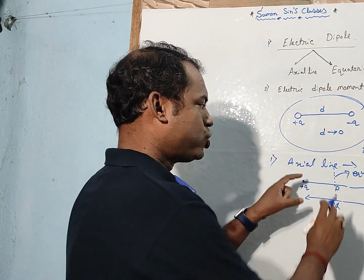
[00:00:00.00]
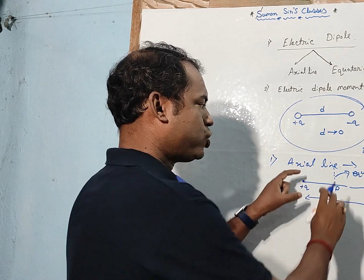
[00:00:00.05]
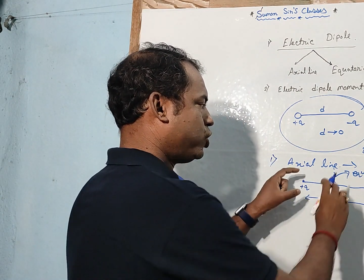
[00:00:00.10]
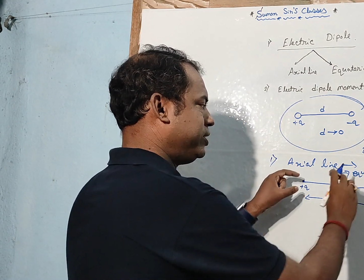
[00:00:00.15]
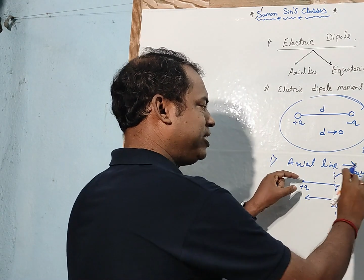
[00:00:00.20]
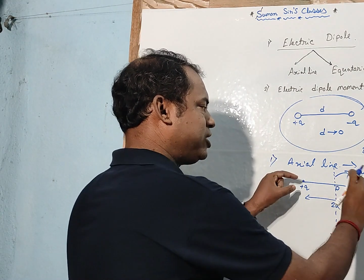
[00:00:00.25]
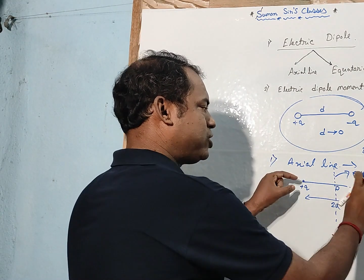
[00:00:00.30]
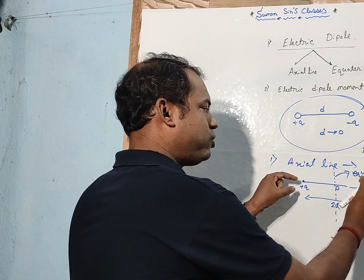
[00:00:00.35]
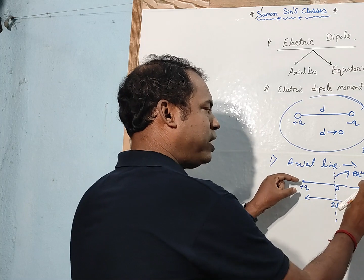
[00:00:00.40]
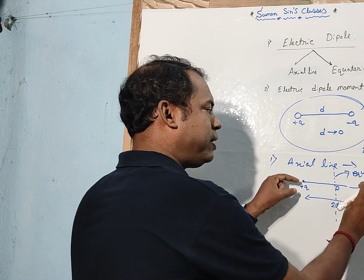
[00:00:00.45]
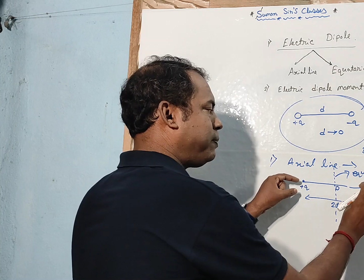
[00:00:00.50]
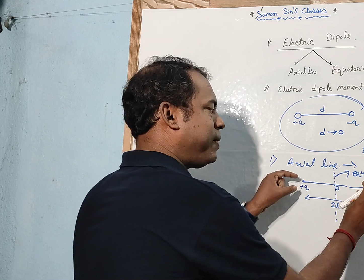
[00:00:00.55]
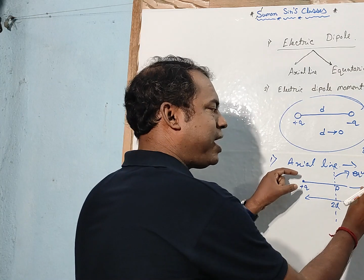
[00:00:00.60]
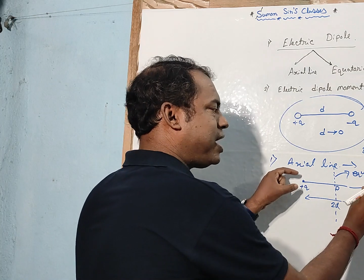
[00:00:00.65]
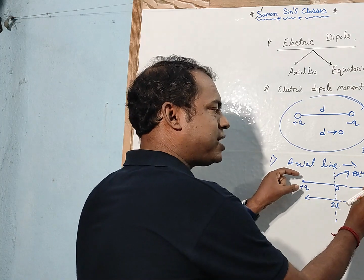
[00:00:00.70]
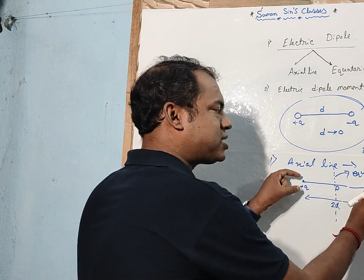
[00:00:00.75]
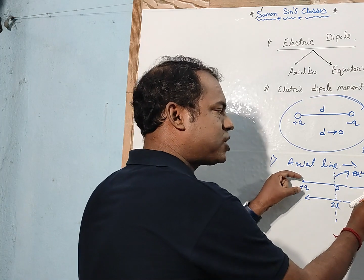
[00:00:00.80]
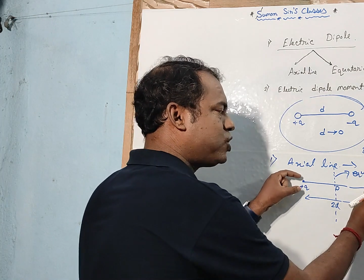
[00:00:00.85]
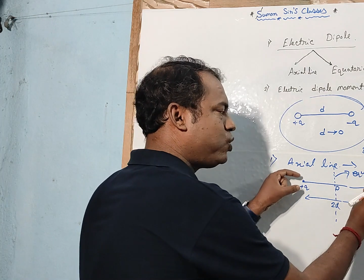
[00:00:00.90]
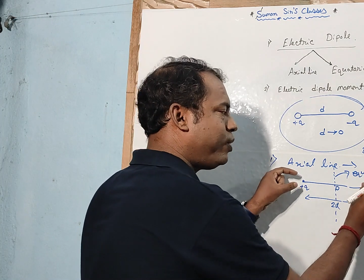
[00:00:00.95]
So this one
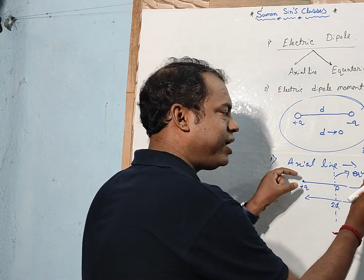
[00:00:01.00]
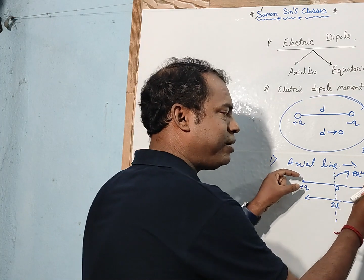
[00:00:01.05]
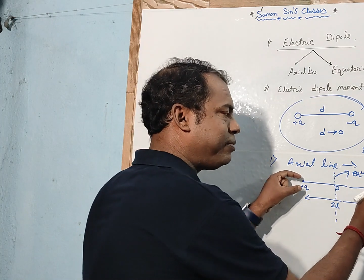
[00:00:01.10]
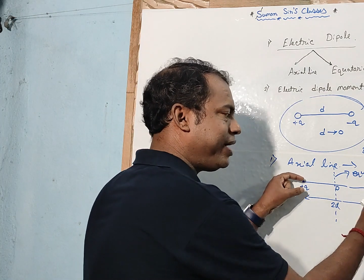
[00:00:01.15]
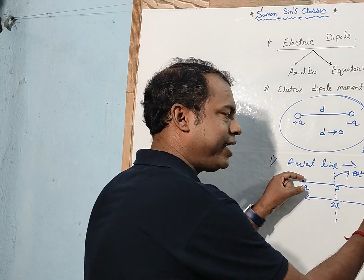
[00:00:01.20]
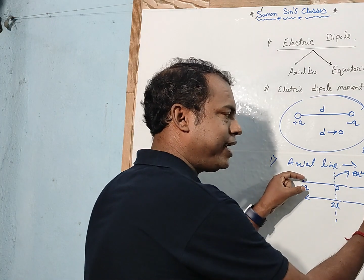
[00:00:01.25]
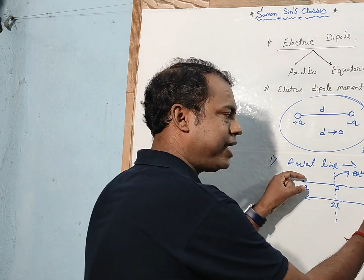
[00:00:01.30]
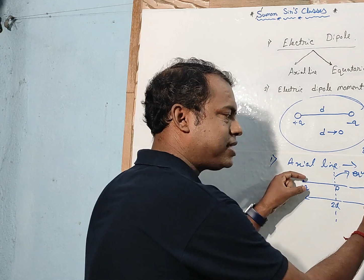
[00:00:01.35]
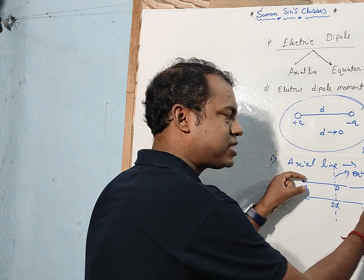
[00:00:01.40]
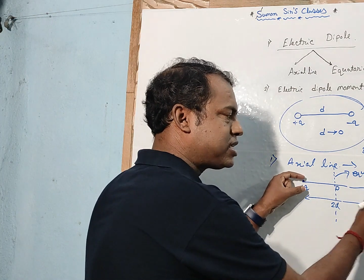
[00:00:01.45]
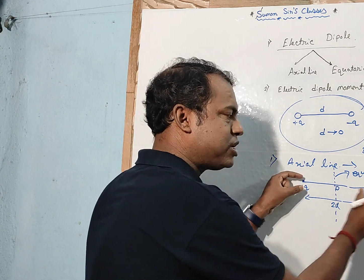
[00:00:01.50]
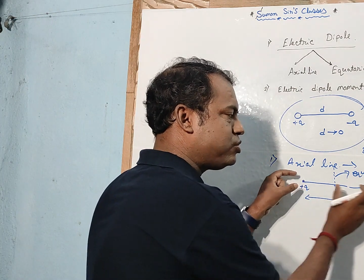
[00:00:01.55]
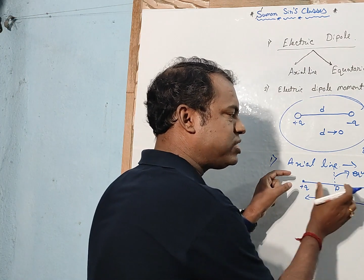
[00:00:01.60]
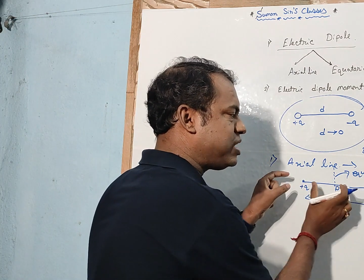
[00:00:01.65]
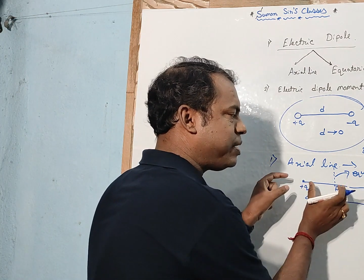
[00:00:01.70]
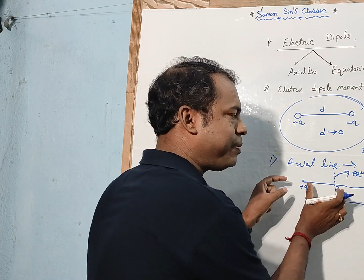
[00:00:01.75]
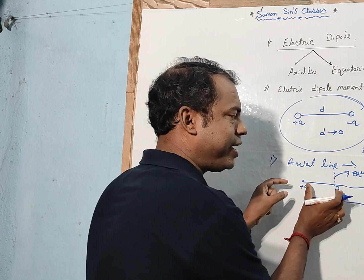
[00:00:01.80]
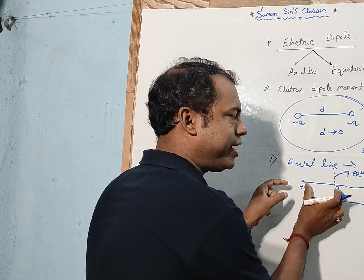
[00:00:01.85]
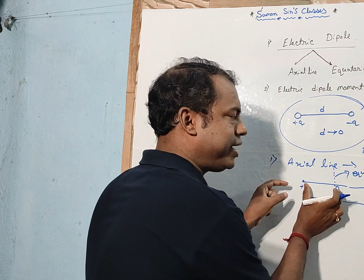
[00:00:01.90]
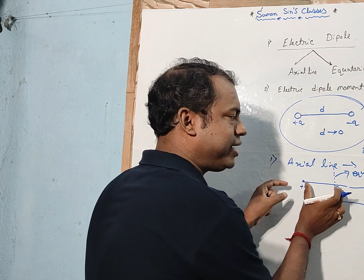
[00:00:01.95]
plus Q and minus Q
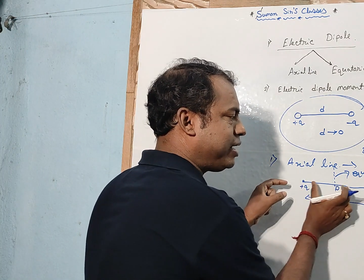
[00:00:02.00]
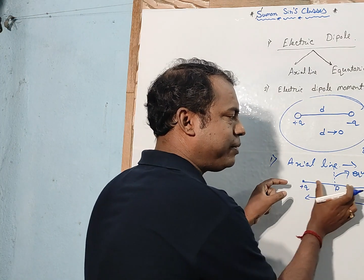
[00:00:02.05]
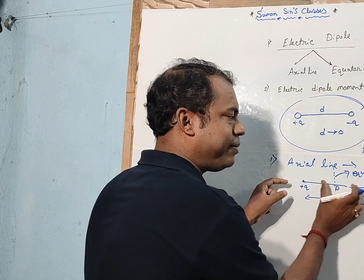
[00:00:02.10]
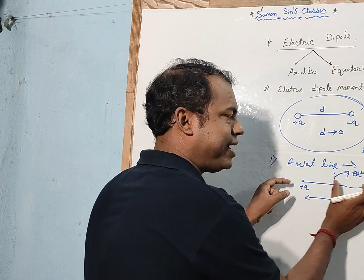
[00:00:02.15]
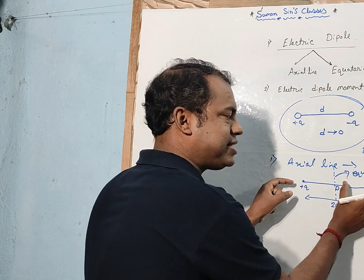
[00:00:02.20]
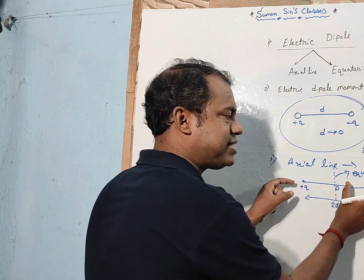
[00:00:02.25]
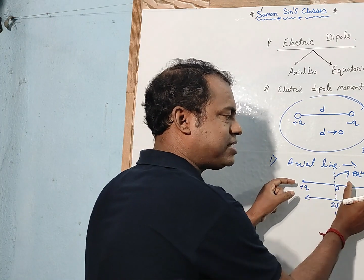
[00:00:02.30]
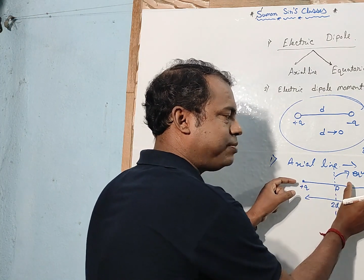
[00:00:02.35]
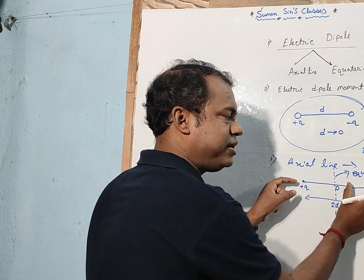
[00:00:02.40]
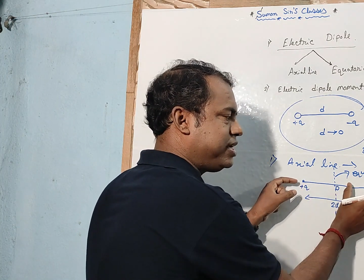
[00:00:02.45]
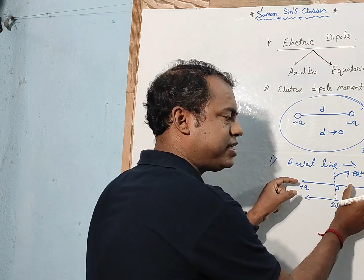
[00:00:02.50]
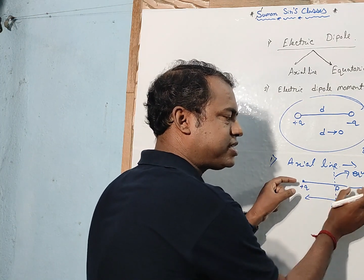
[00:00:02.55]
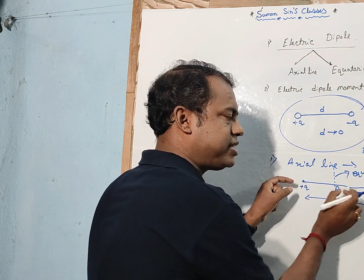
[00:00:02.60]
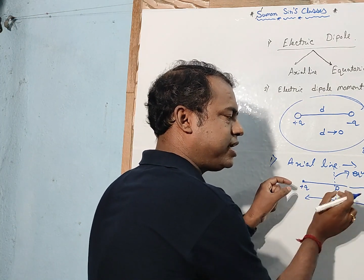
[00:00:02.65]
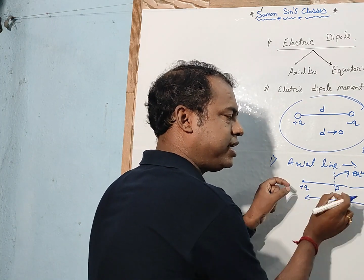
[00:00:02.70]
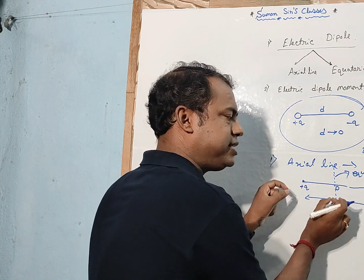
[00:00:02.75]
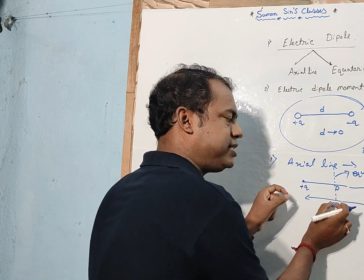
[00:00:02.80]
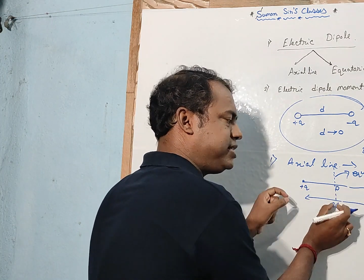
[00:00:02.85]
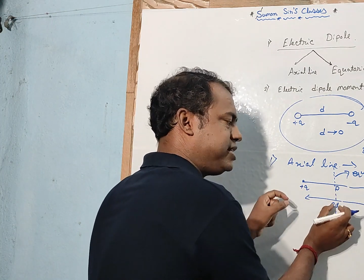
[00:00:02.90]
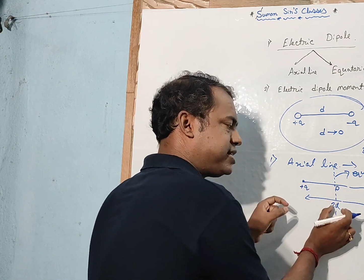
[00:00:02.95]
separated by some
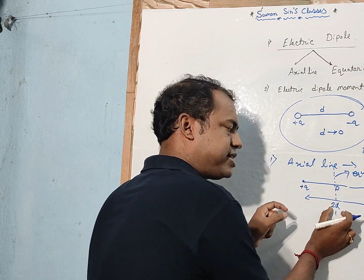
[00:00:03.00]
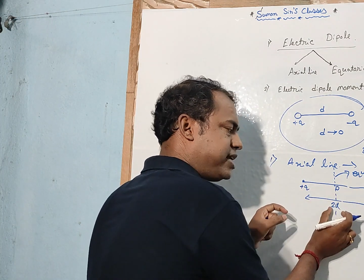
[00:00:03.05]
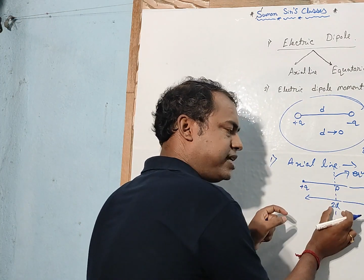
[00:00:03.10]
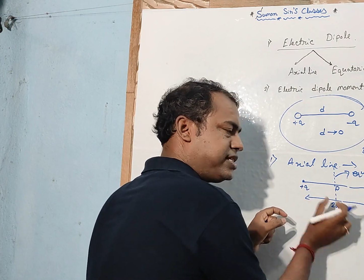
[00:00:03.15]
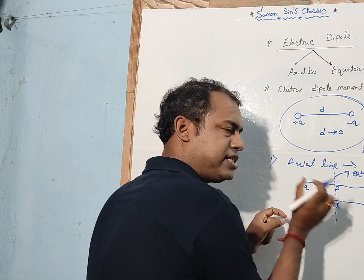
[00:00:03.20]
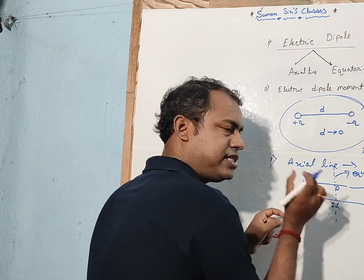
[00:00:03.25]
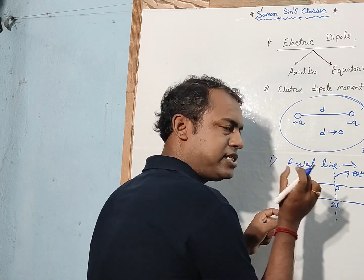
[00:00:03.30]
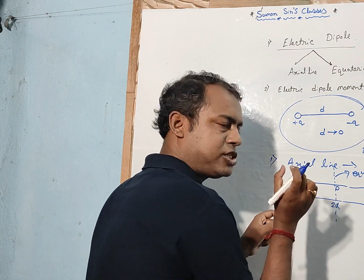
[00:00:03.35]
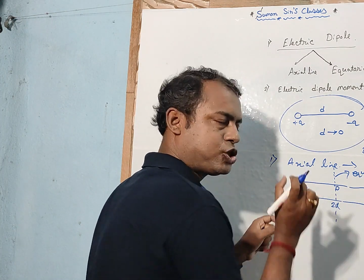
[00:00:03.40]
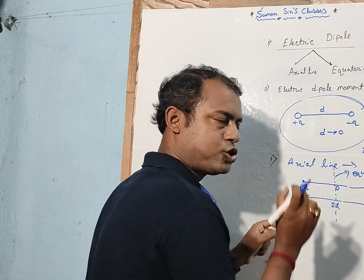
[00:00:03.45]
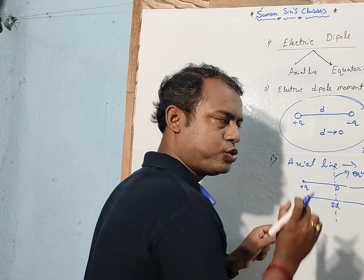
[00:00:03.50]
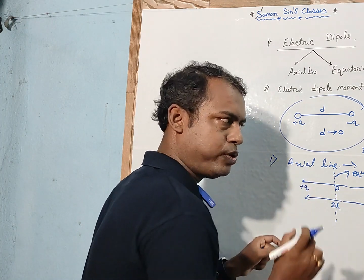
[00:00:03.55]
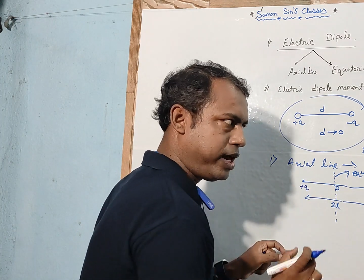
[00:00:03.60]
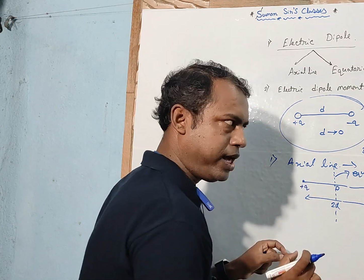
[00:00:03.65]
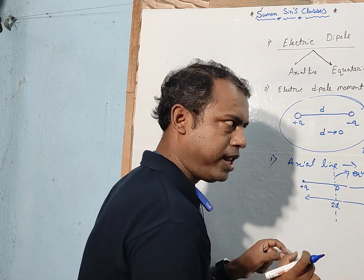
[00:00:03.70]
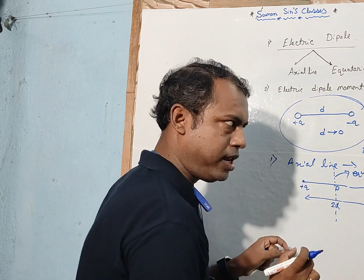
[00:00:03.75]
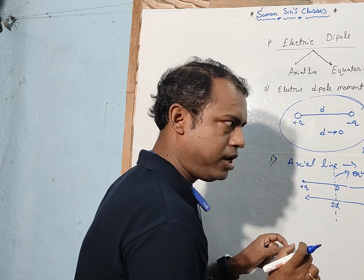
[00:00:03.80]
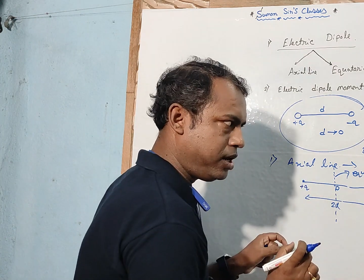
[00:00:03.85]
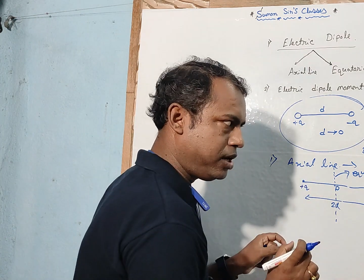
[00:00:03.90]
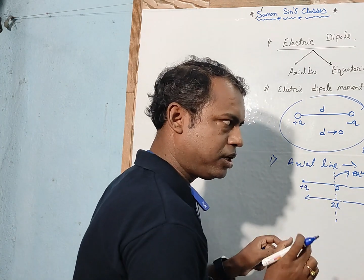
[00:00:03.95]
distance is
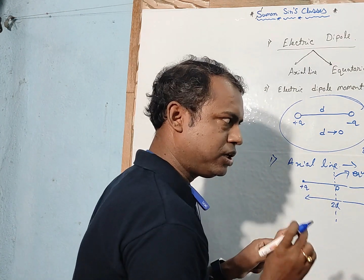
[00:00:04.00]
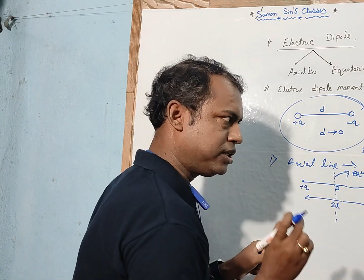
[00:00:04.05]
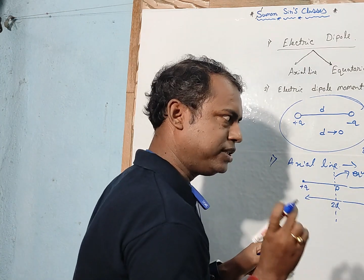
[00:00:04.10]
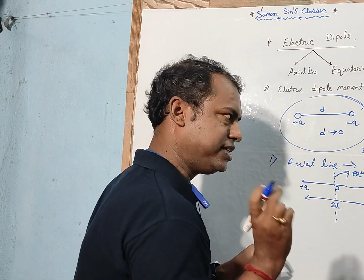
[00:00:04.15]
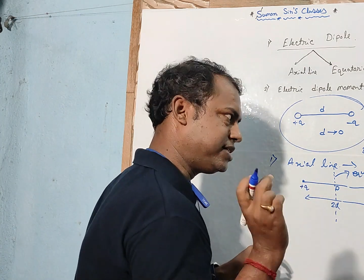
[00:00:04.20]
12.